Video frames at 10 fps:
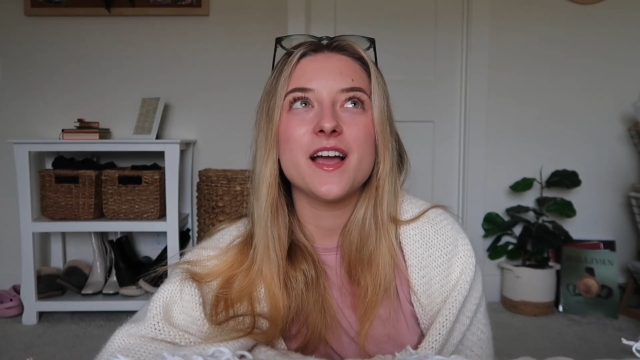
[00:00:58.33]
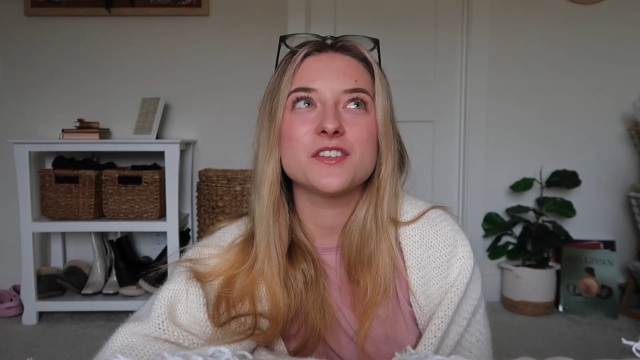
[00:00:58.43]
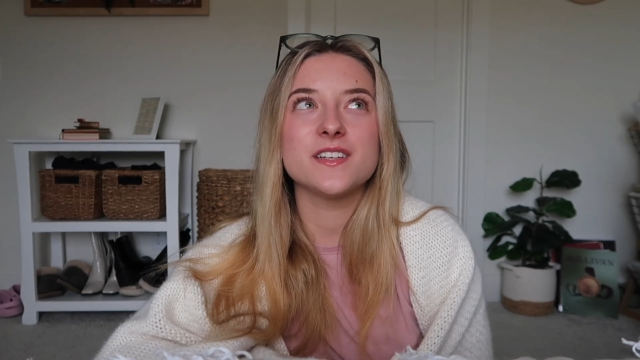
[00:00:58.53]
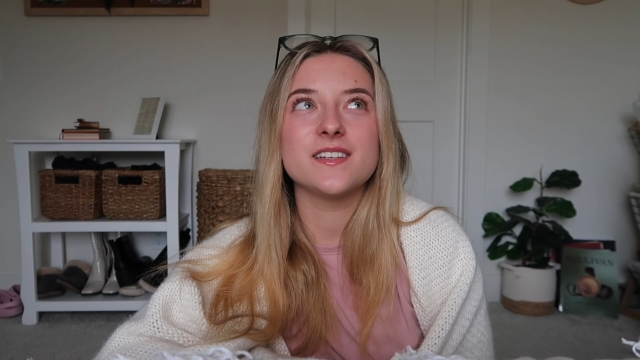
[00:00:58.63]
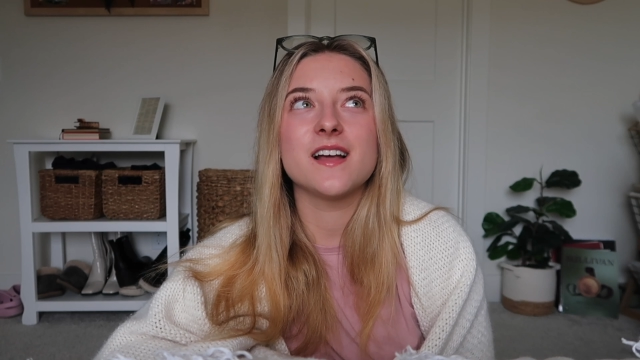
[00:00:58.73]

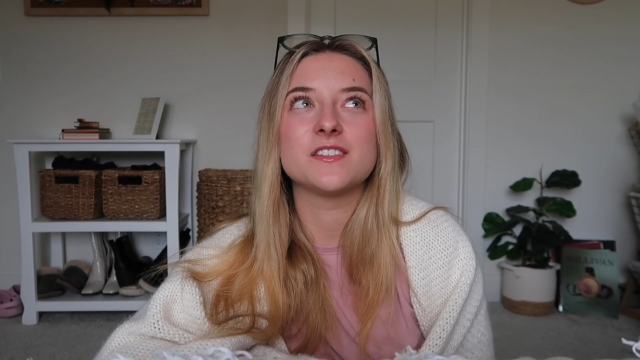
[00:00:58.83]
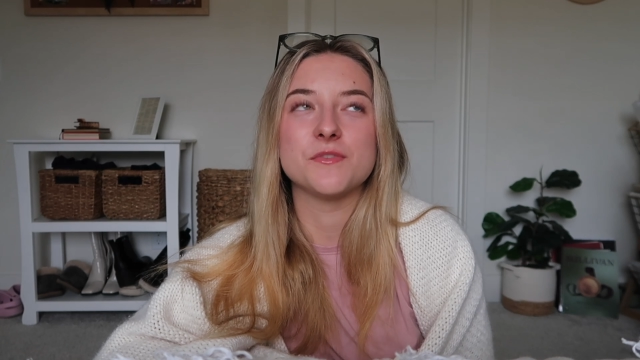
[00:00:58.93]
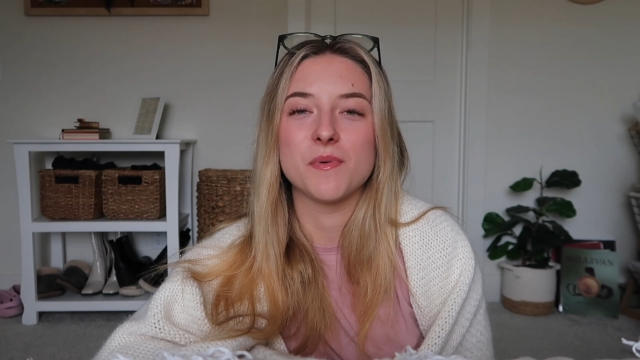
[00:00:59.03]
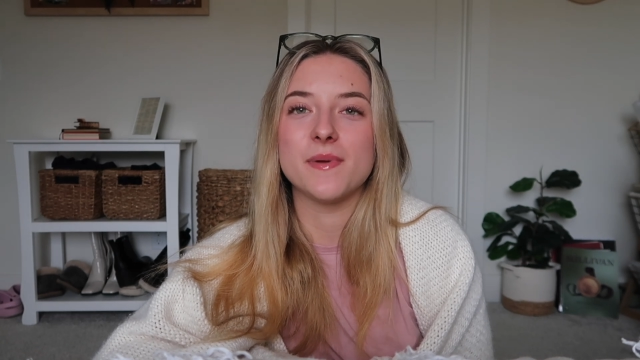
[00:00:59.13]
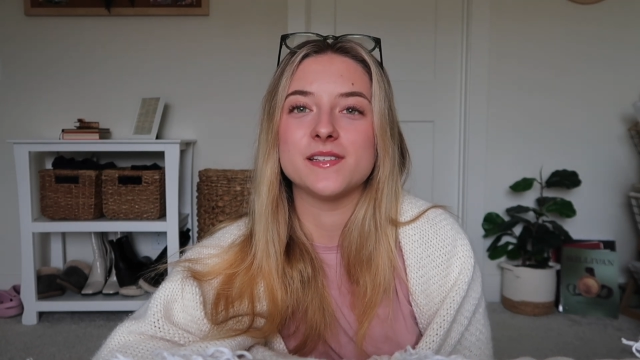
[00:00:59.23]
Actually, not
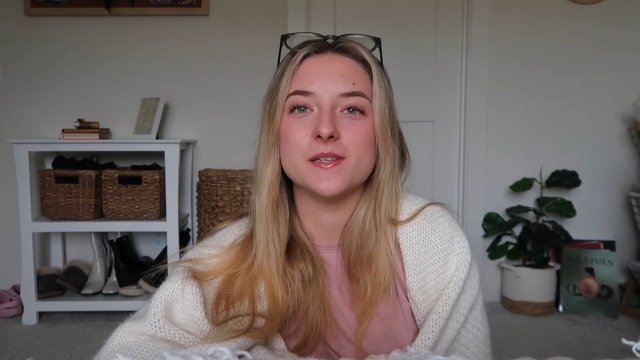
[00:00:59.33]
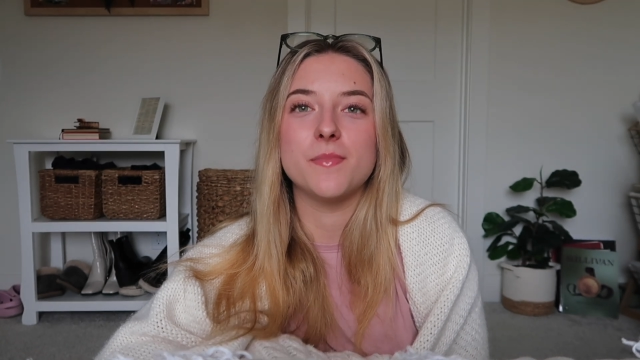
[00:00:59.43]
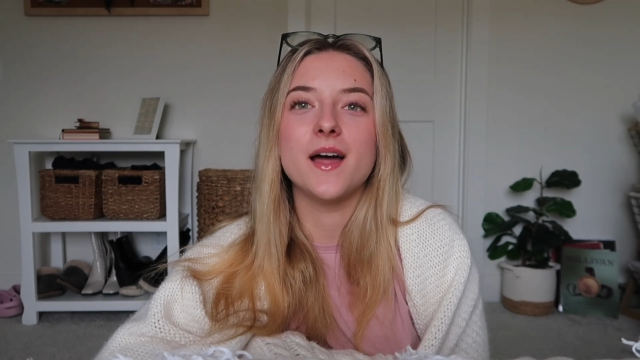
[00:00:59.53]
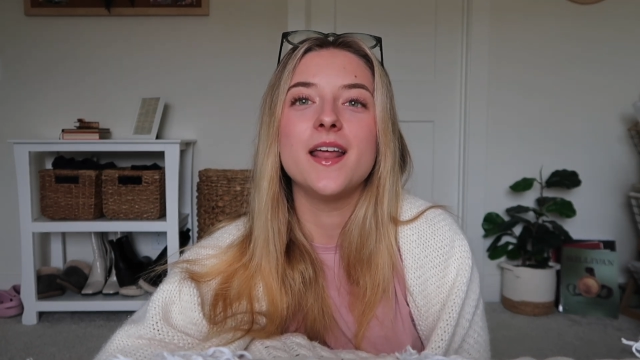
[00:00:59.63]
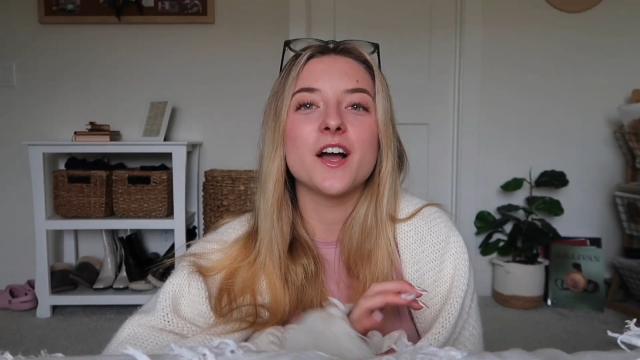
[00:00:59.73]
super busy,
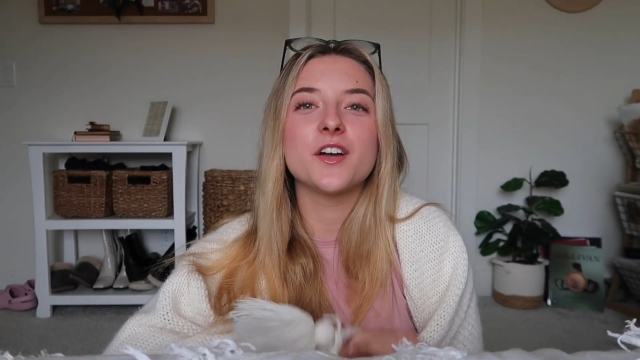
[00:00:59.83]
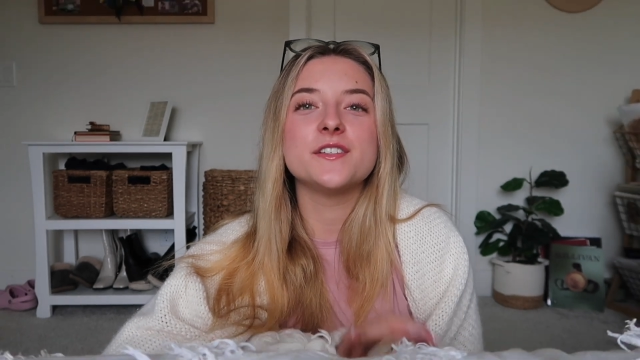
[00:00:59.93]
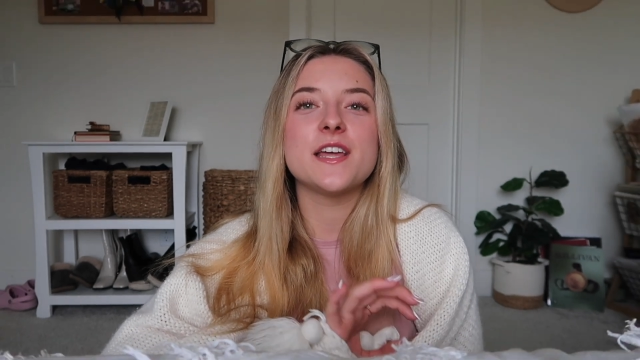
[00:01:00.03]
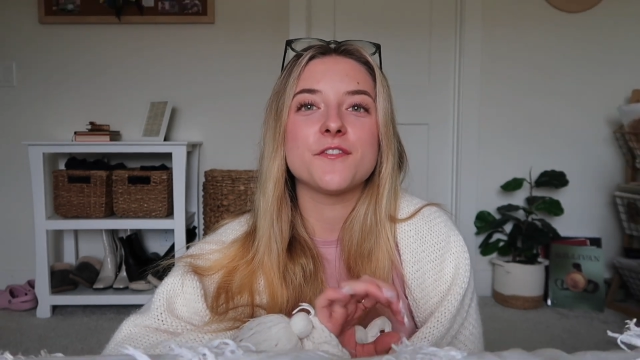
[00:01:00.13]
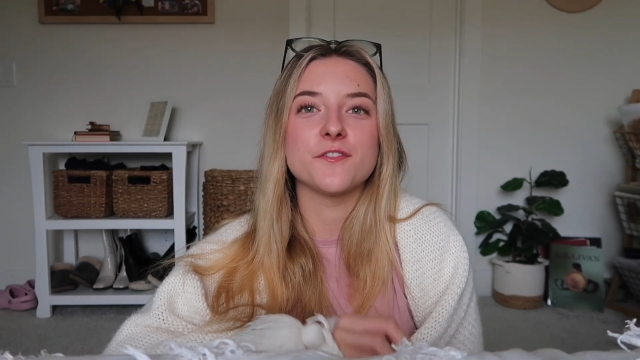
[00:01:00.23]
but a good
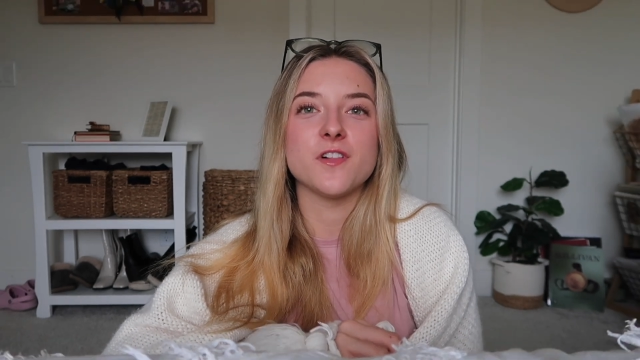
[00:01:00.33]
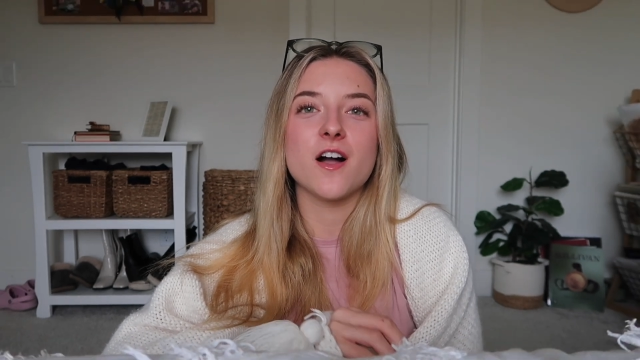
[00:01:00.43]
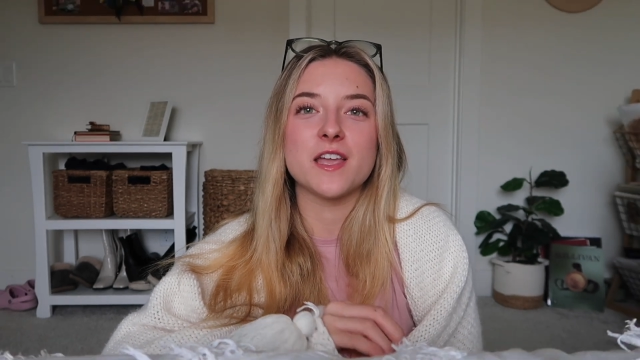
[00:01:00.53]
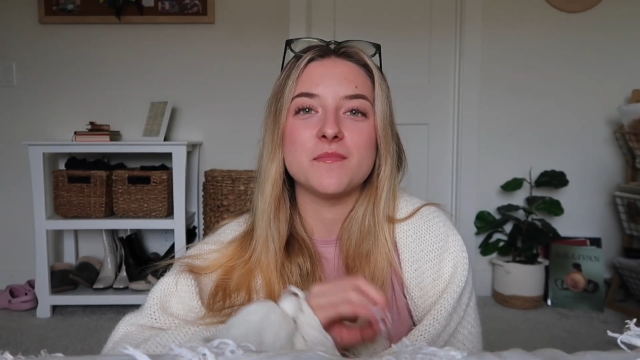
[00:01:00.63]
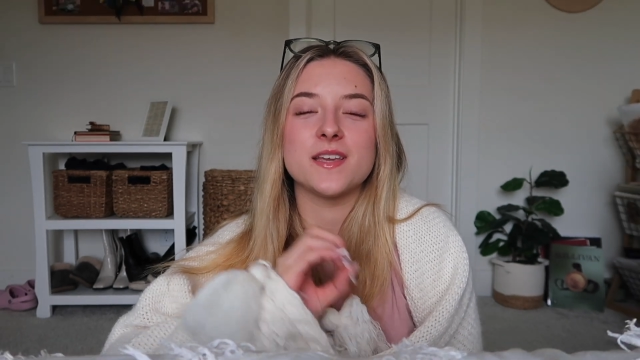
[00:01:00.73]
day for
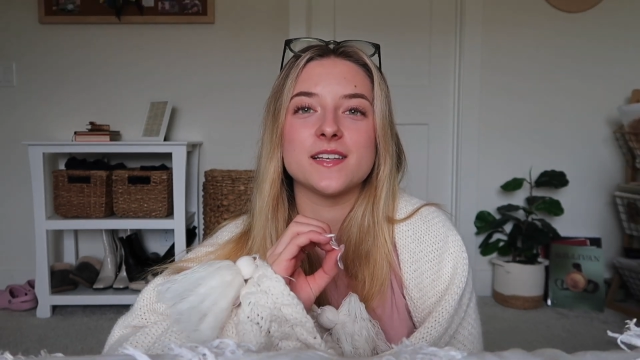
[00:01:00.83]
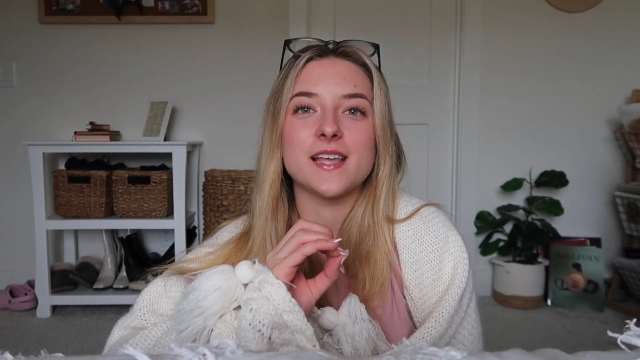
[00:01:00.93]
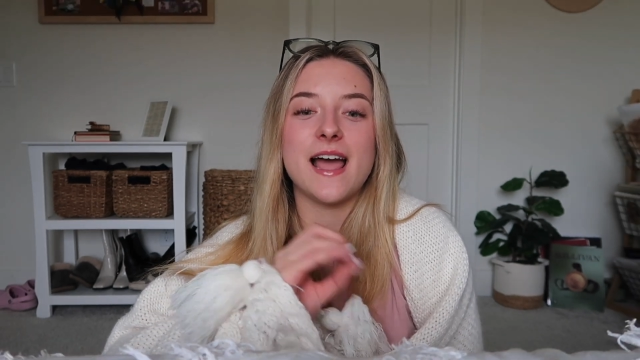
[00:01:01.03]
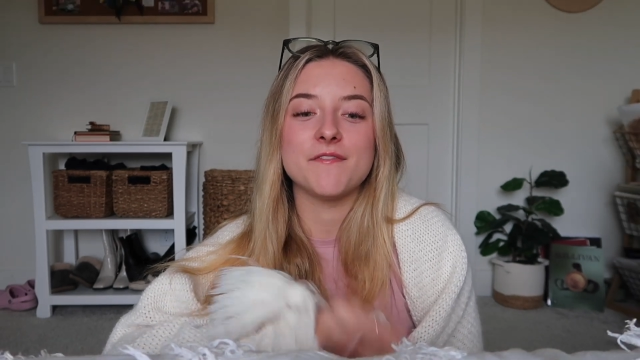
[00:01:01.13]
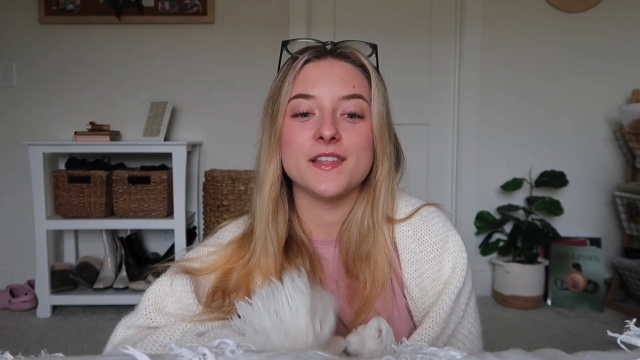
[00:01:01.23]
vlogging because
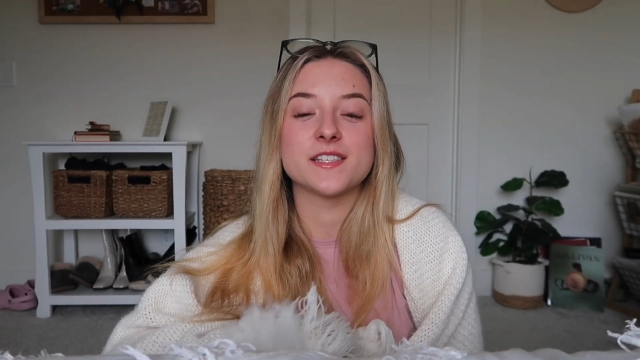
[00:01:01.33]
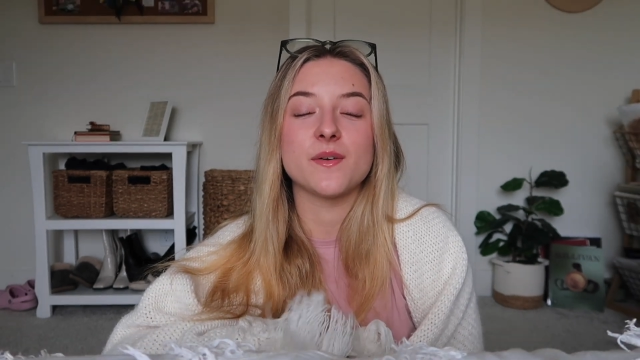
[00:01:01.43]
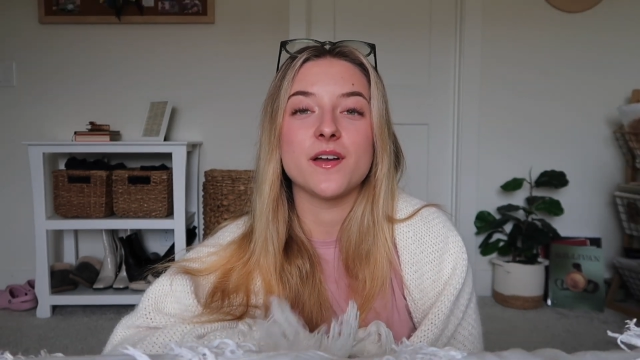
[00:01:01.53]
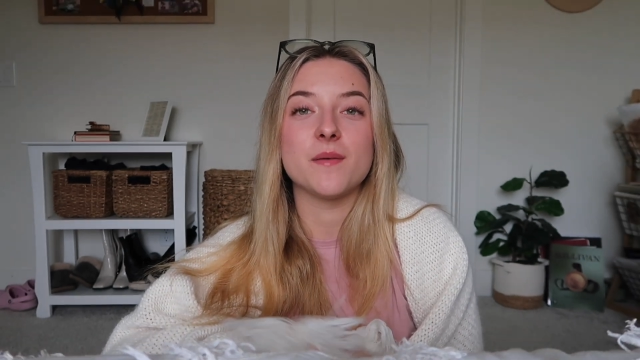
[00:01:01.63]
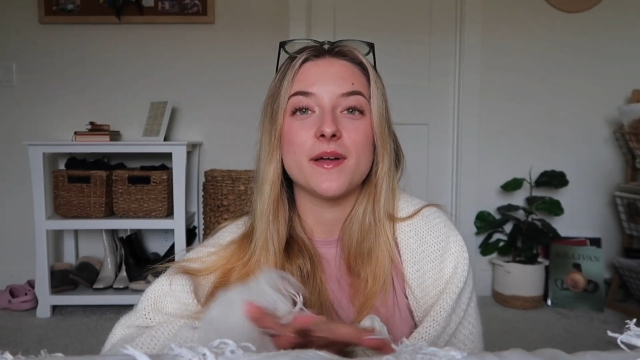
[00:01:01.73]
I have things going on,